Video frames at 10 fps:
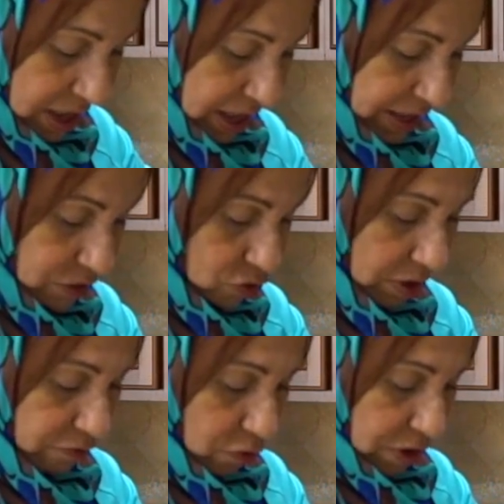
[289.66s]
and
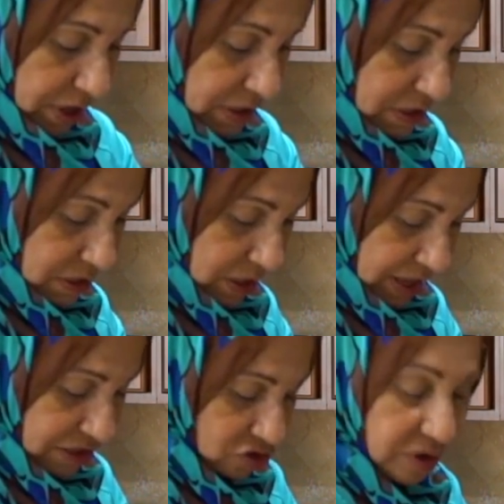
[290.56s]
to avoid
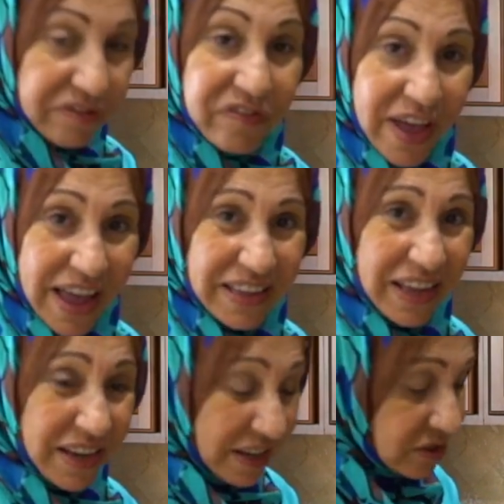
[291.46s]
extra fat
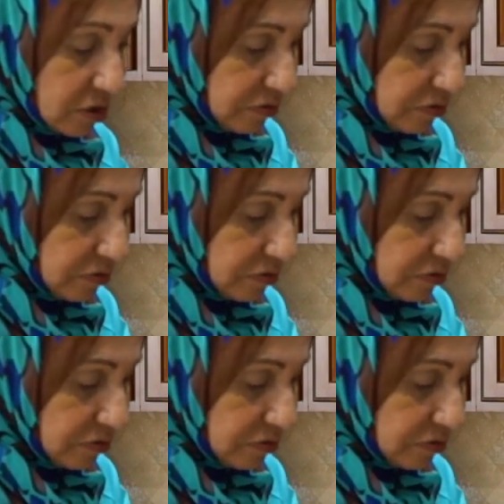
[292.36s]
and extra